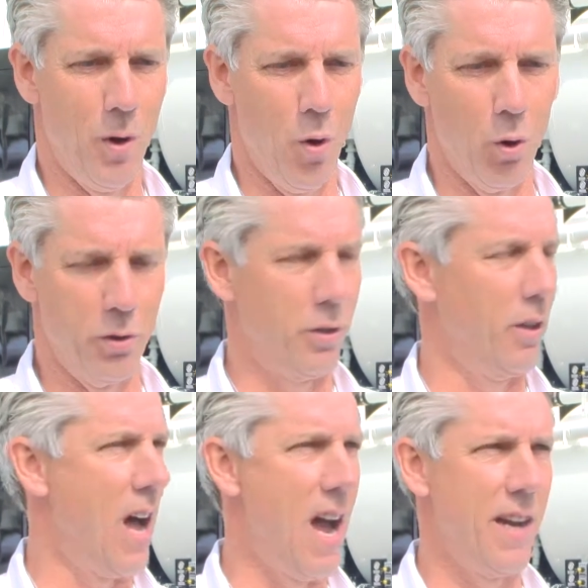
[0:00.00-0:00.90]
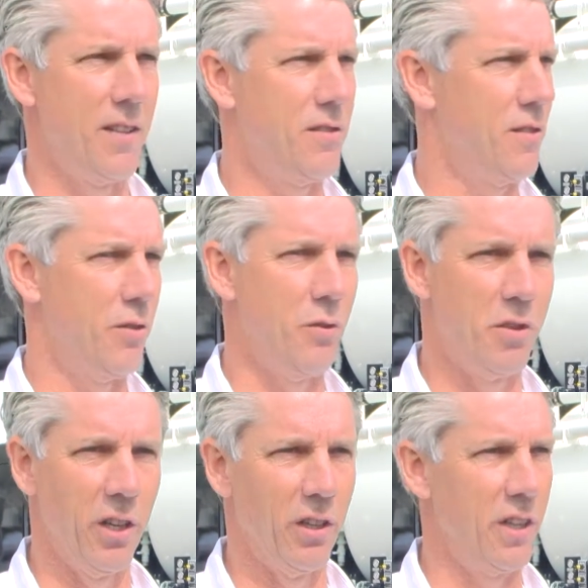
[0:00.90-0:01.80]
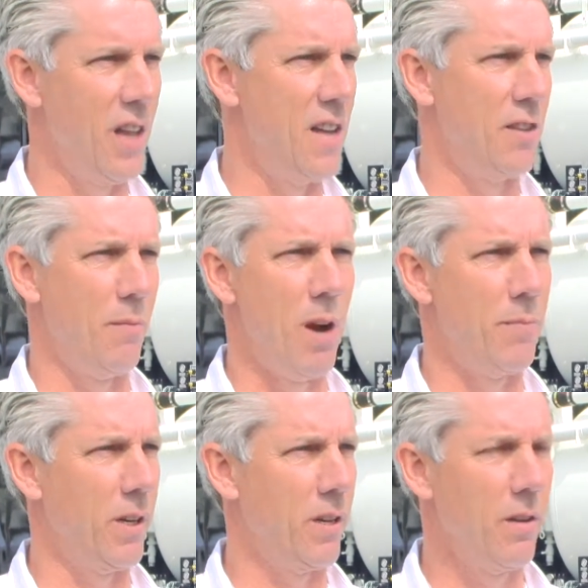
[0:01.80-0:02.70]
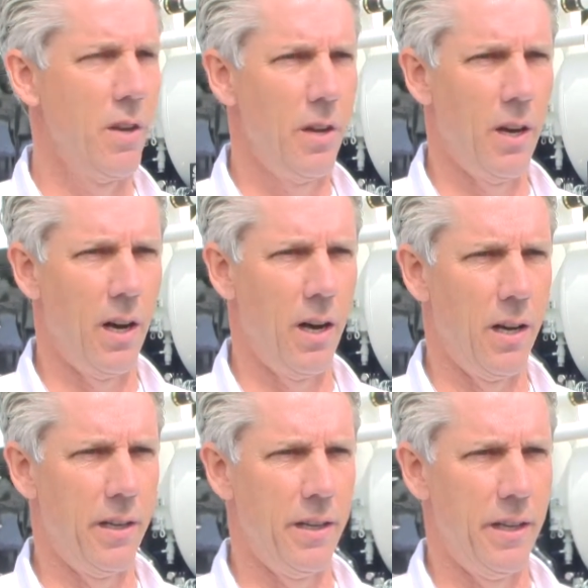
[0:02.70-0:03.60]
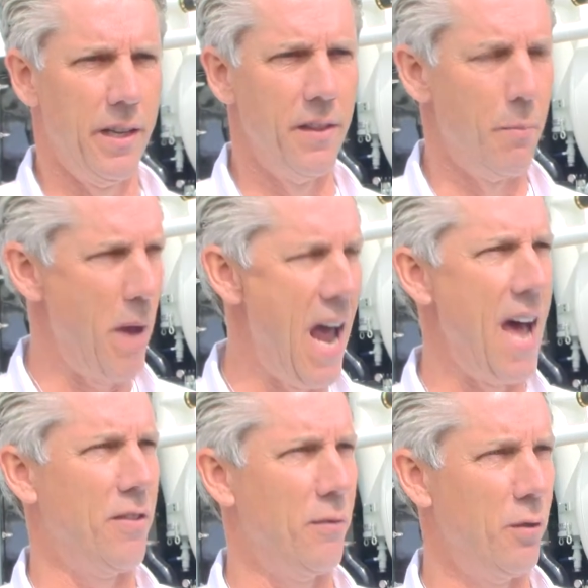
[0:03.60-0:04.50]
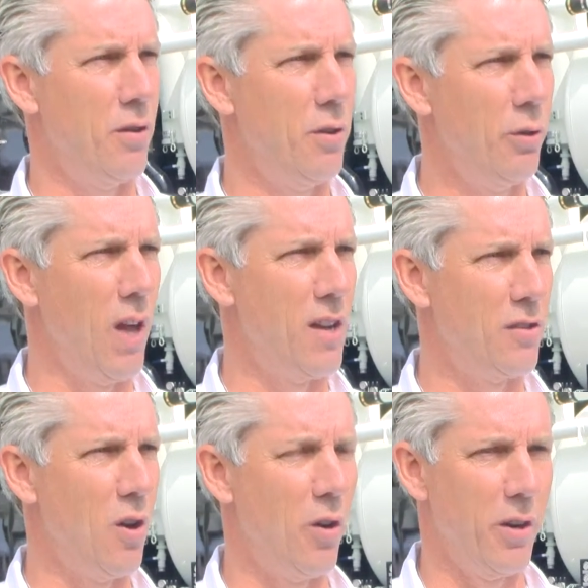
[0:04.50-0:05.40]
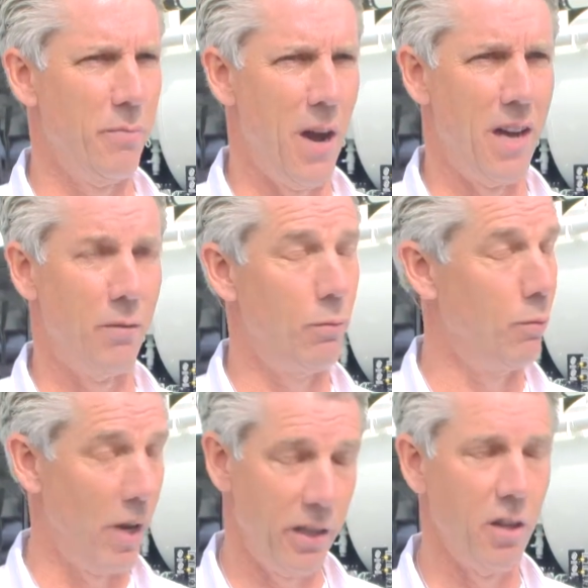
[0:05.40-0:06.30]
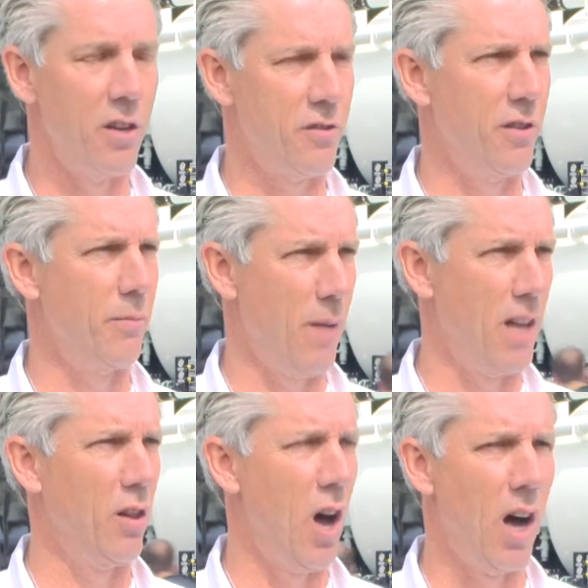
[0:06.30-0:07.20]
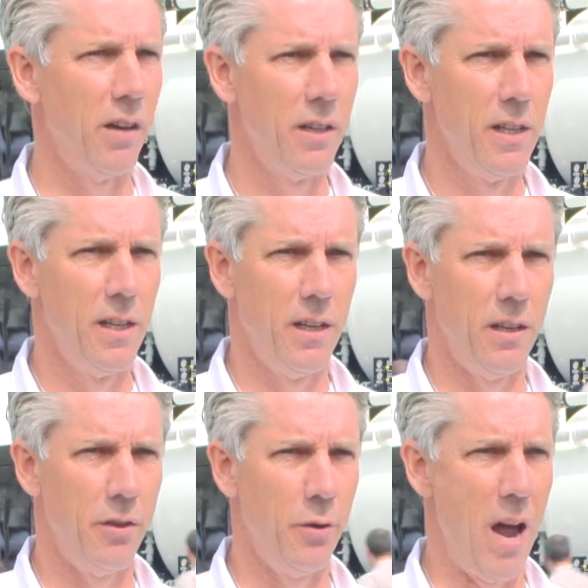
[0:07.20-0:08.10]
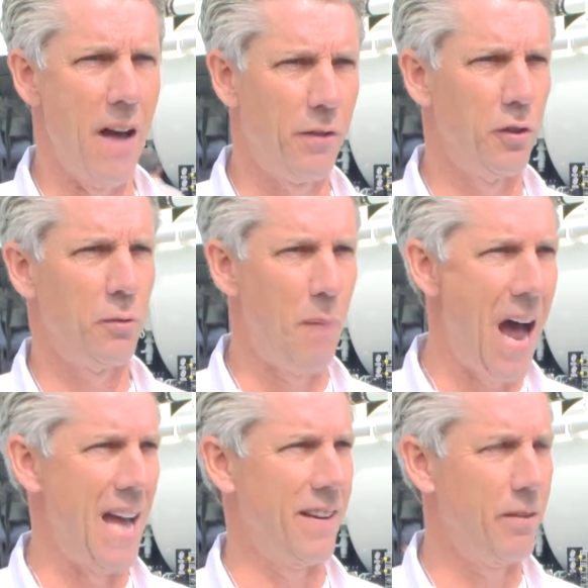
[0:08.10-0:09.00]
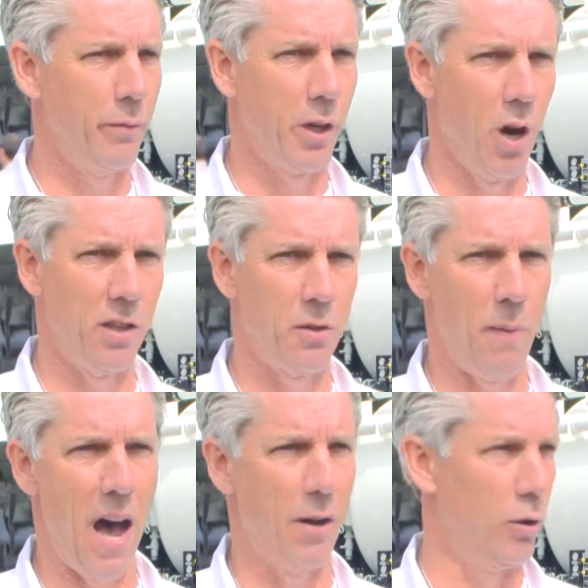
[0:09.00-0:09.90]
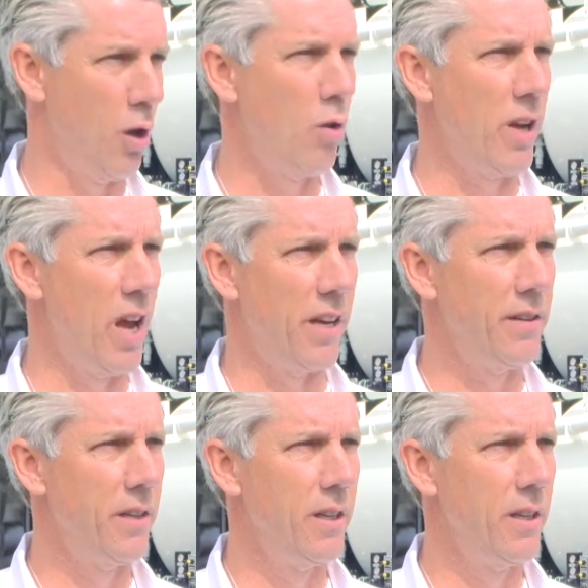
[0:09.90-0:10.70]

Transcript: older lines or utility lines that might be in the path of where the new line's going, and by regulation and by law, you have to spot, we call it spot or locate,